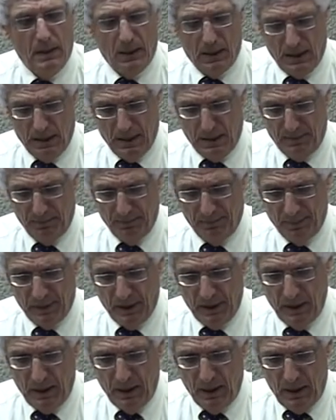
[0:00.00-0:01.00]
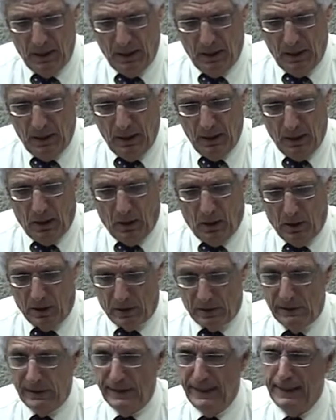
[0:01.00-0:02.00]
Our
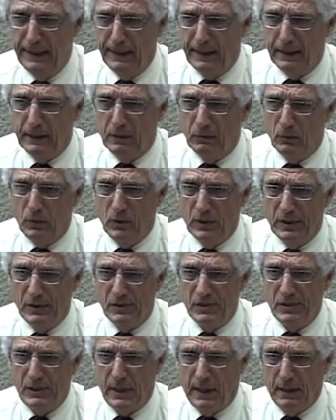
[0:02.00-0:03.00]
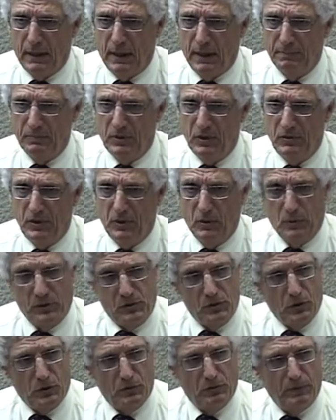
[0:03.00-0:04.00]
clinic was set up to deal
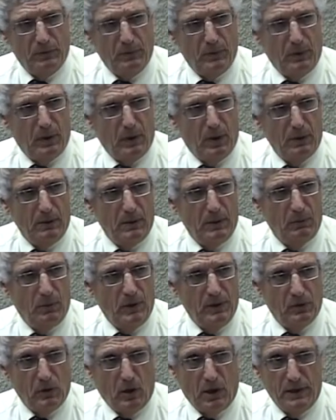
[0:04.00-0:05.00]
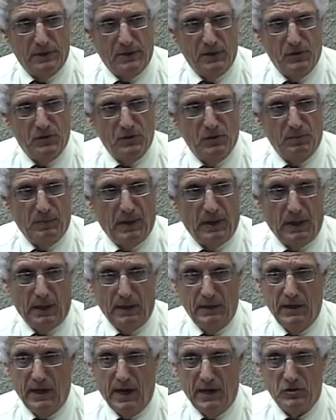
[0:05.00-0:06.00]
with children with autism and
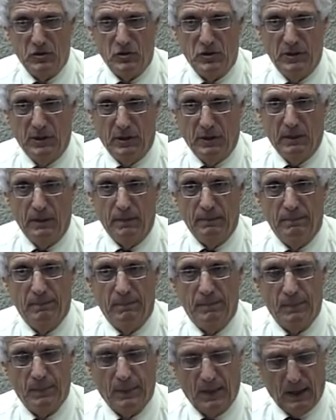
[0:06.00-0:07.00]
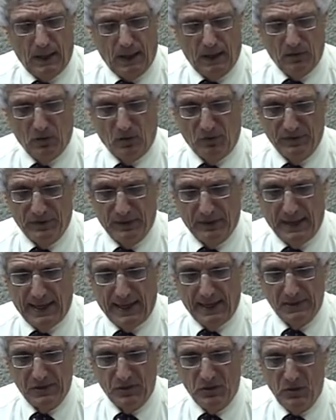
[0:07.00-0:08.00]
ADHD. And over the
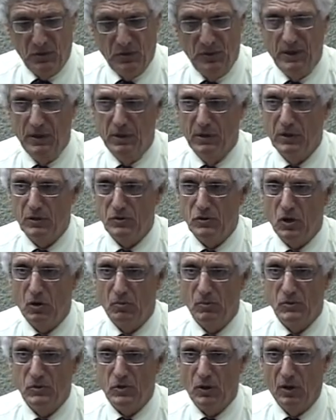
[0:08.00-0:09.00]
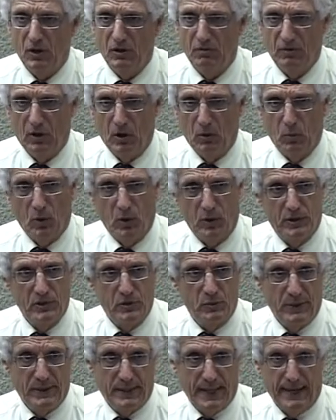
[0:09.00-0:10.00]
last 2 years, almost all of our work
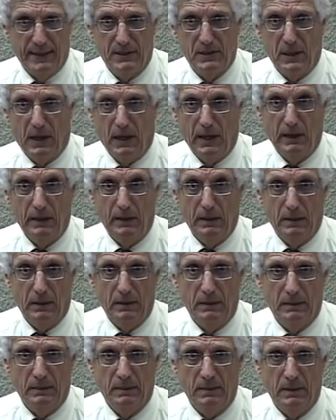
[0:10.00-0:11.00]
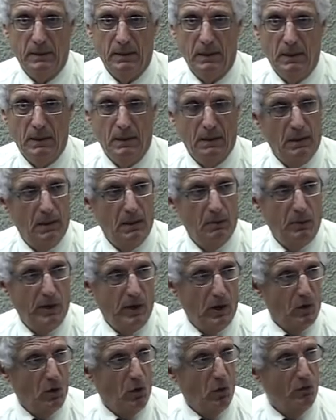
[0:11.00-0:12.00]
is with anxiety. We
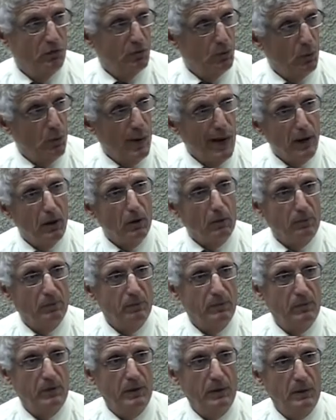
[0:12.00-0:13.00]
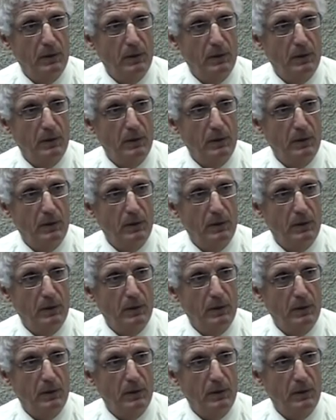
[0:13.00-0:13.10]
are overwhelmed